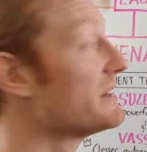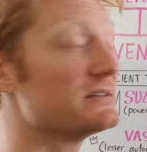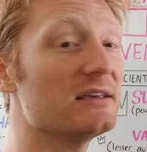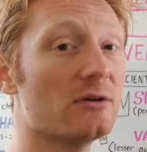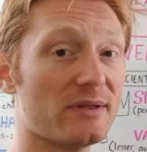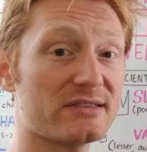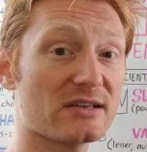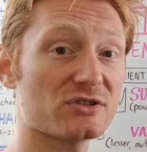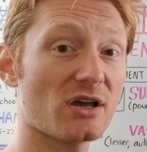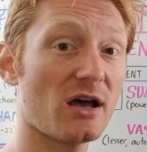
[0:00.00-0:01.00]
we deal with
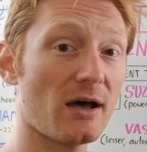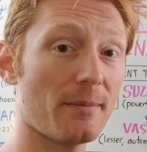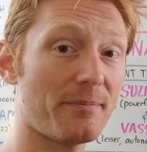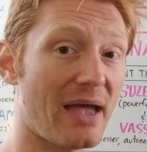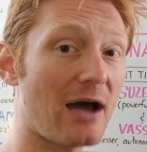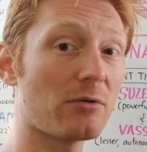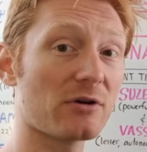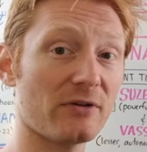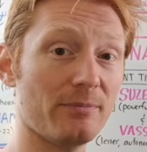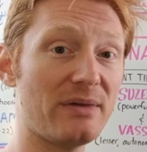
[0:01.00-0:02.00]
such a
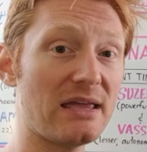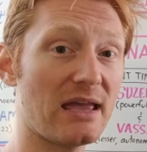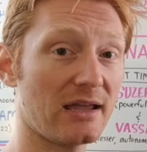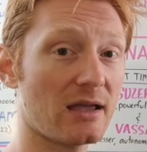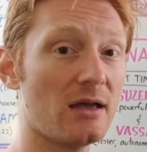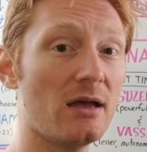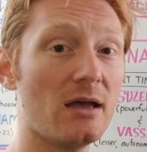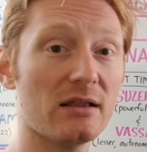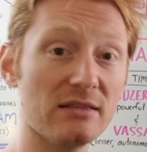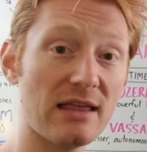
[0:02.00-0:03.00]
powerful being
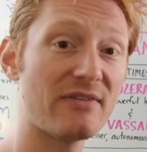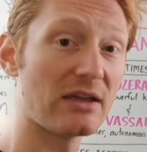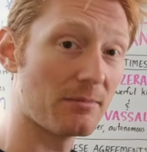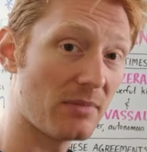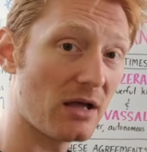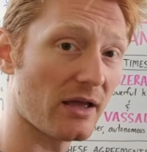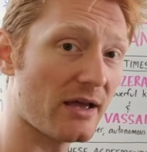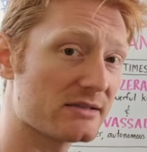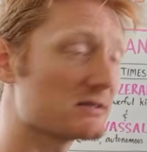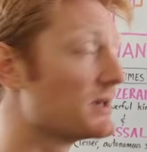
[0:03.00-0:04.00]
living among
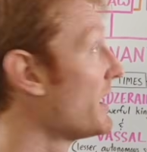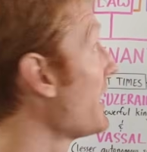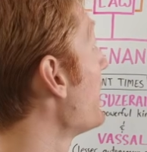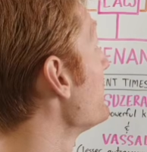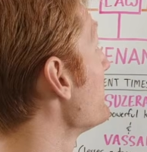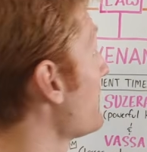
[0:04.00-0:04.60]
us? And